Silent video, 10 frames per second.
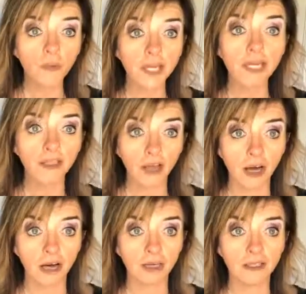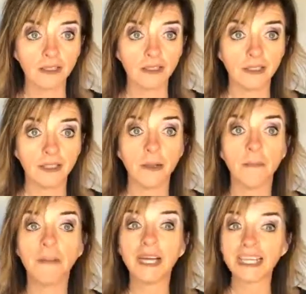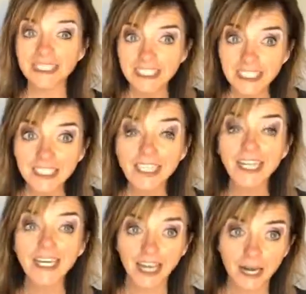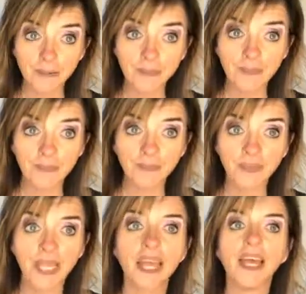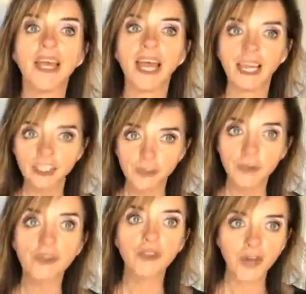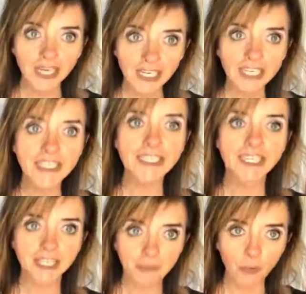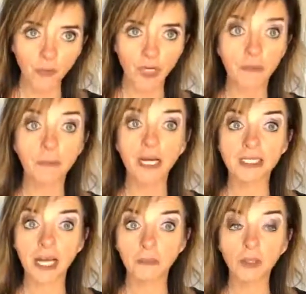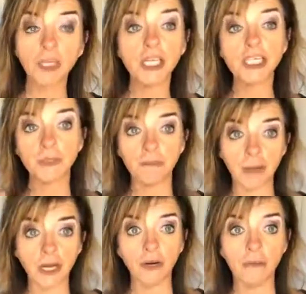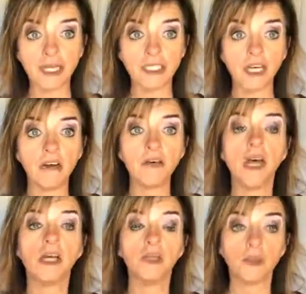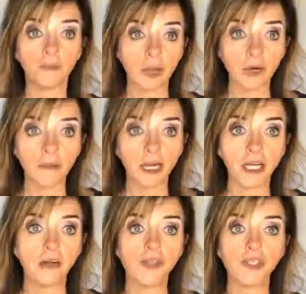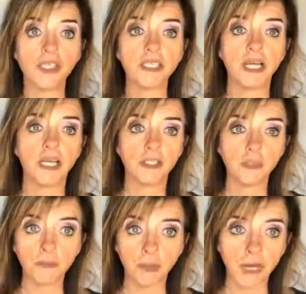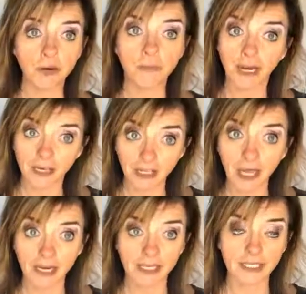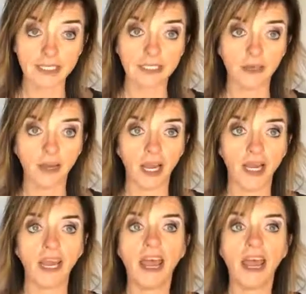week long, but I still get up and do the trainings in the morning because I'm looking to better myself, to better my coaches, to better my clients, okay?